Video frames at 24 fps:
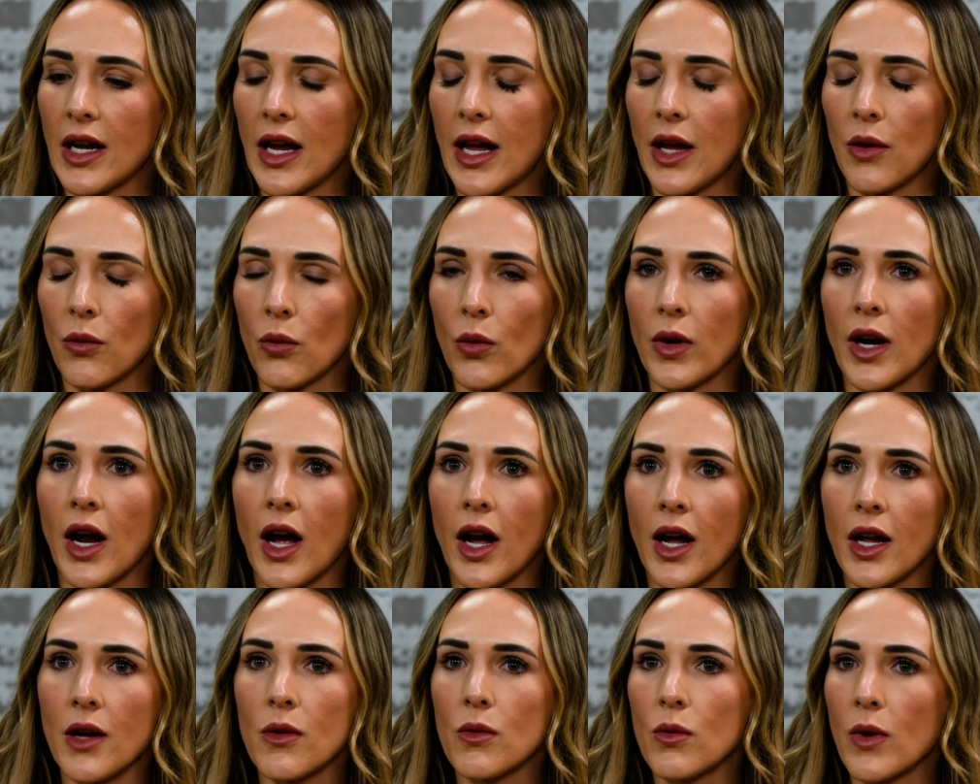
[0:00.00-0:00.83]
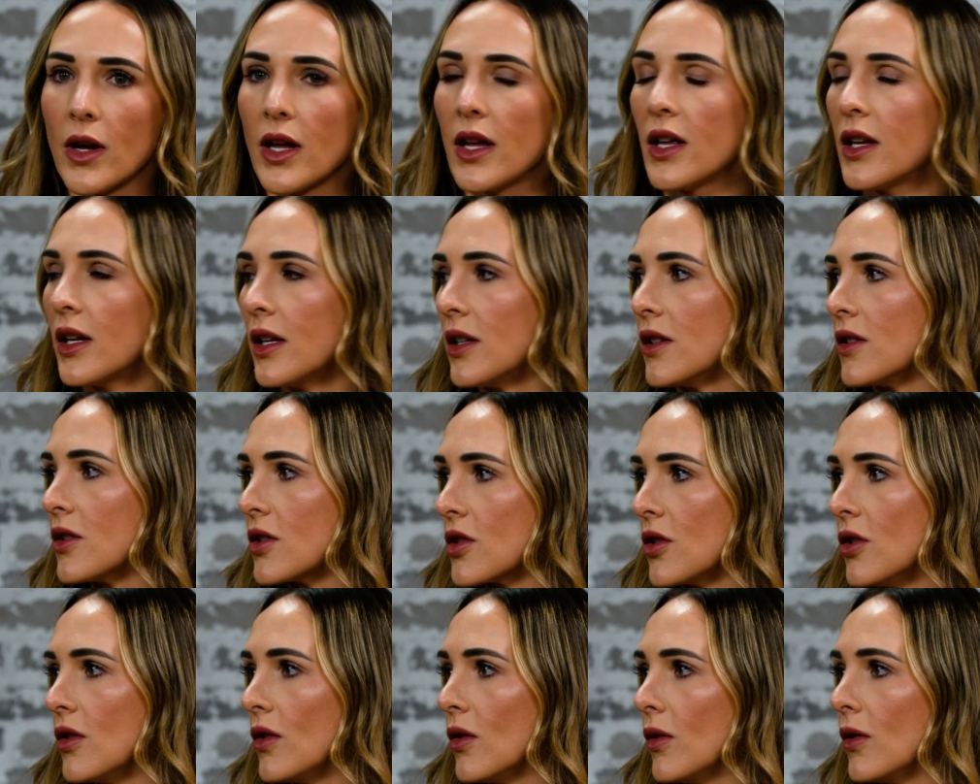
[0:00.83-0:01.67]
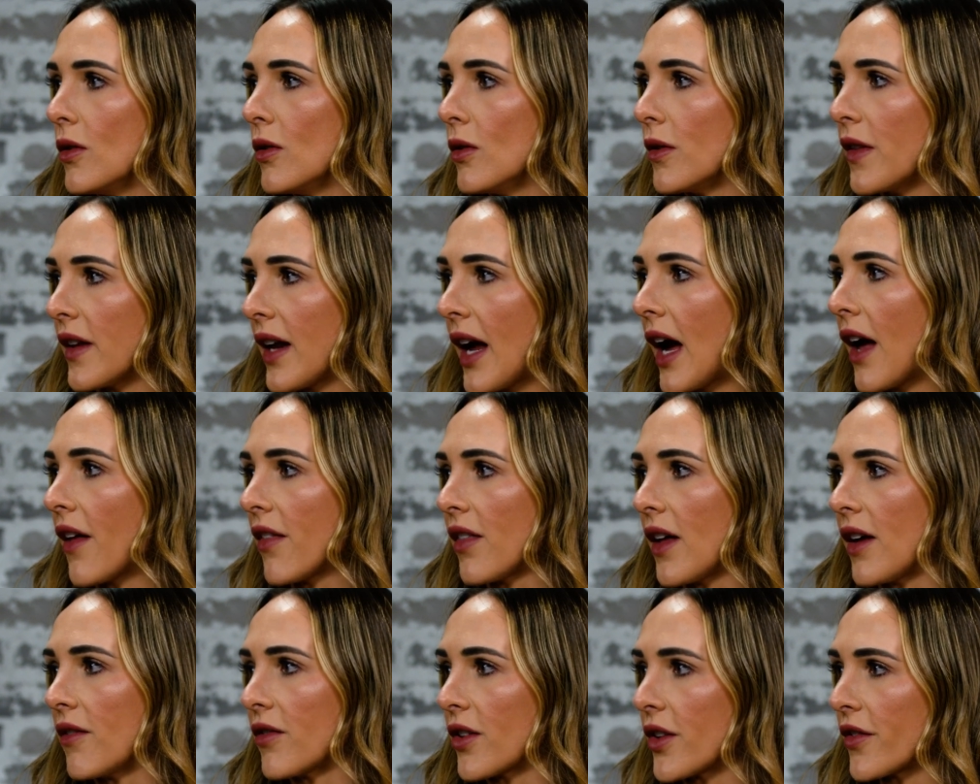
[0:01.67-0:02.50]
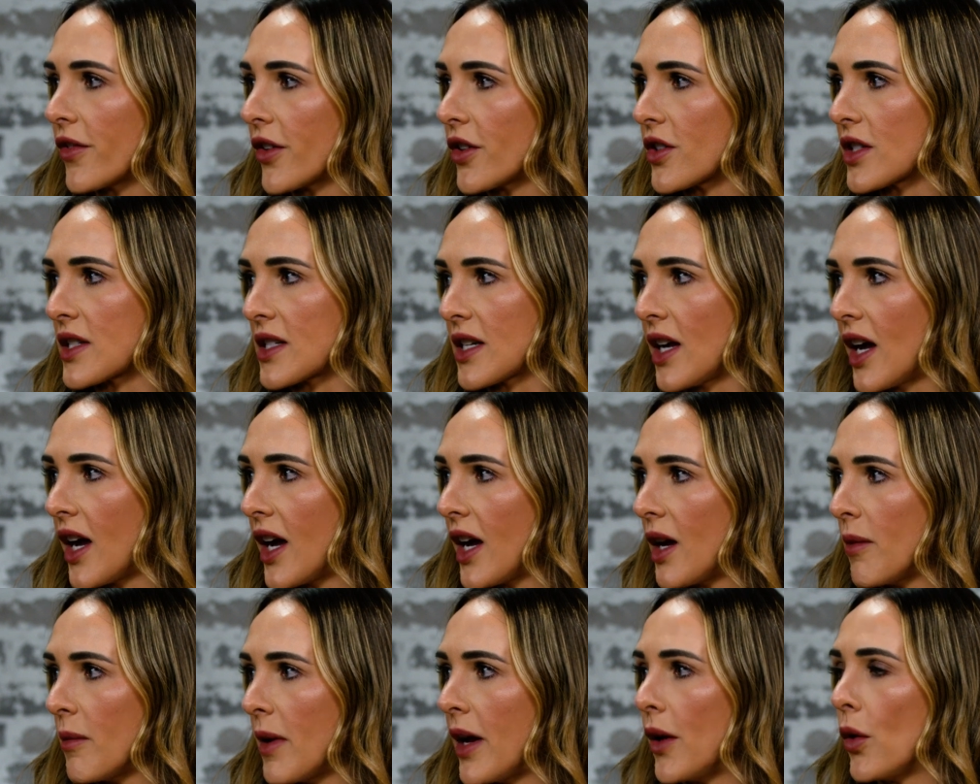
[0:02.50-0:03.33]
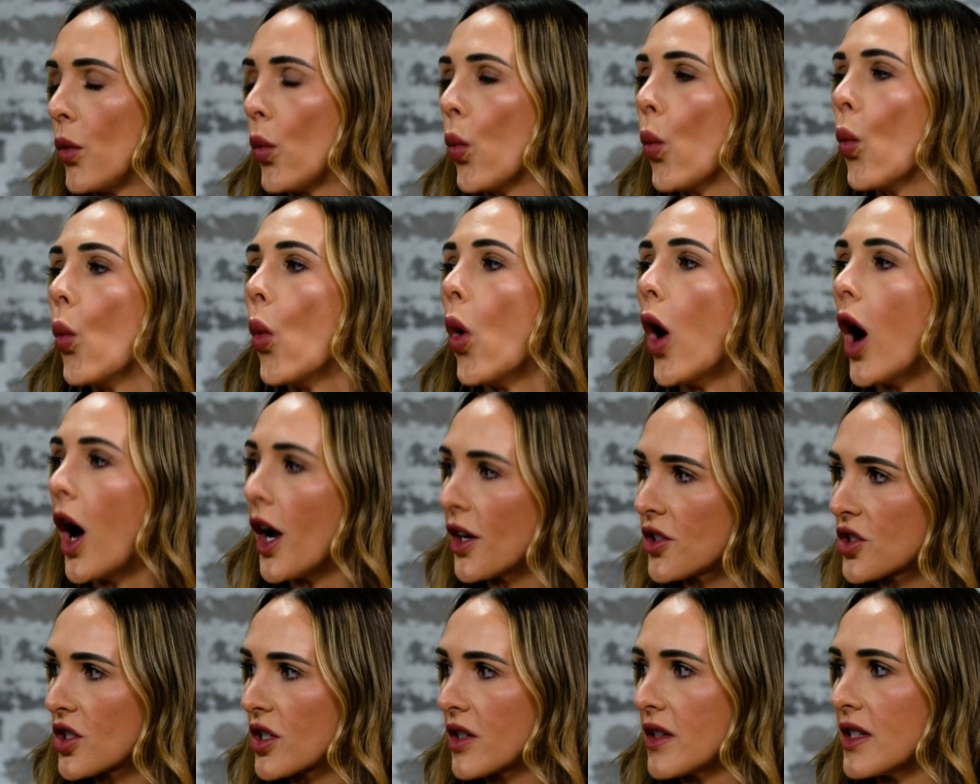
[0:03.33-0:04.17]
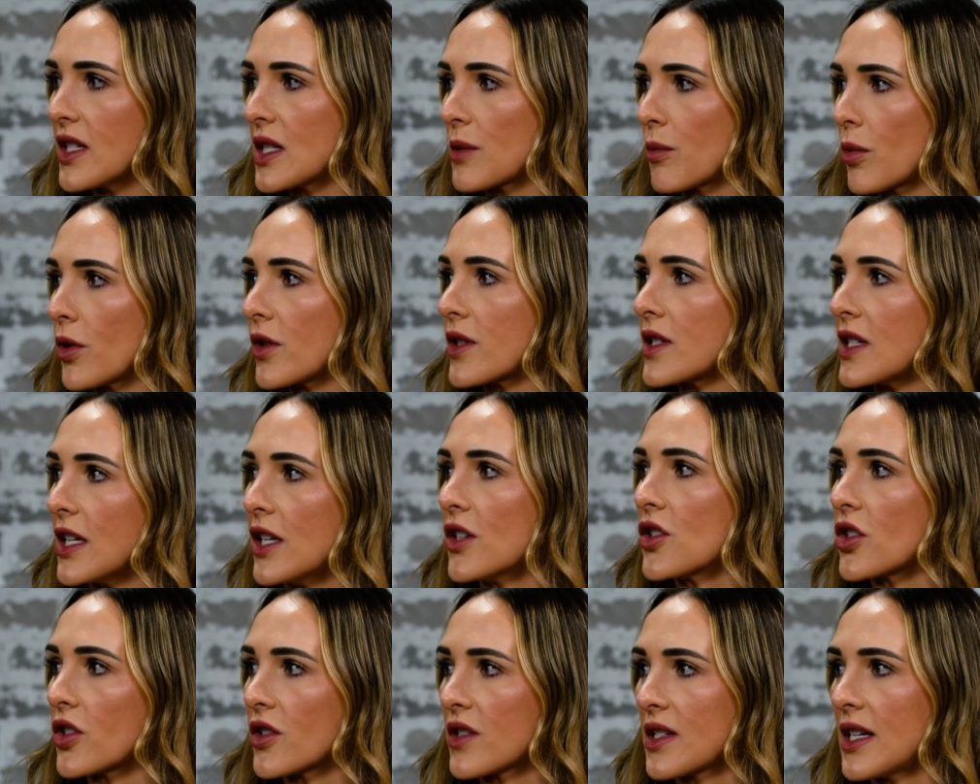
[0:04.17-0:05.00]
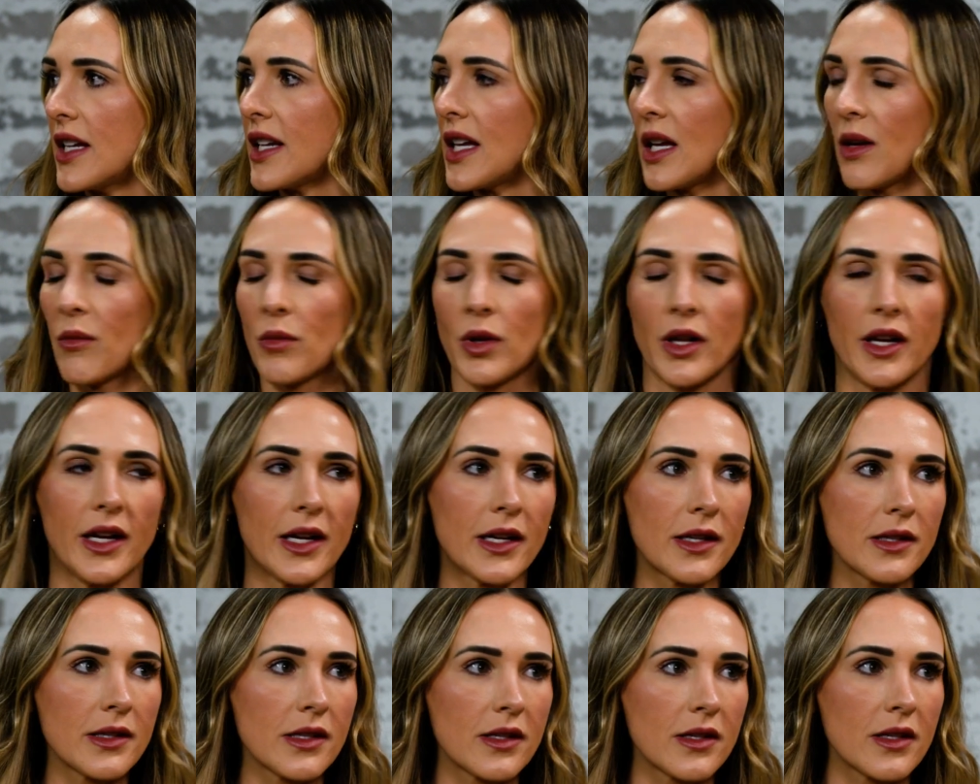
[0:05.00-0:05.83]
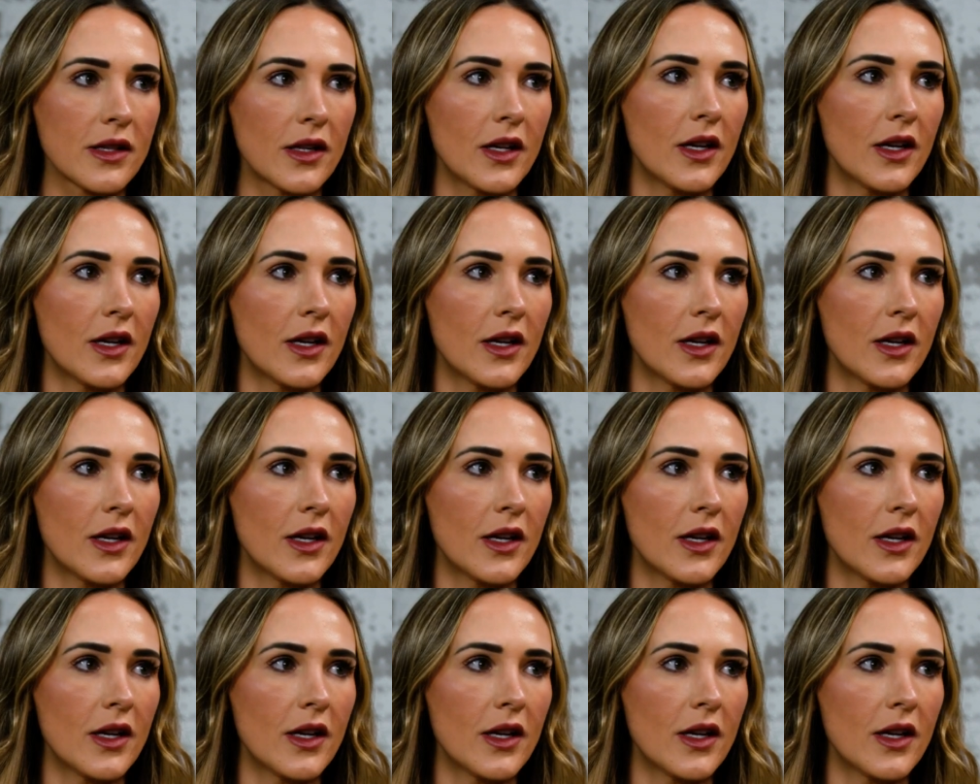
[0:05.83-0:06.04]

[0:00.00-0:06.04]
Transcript: And when I went into the cath lab for the first time and watched these procedures taking place,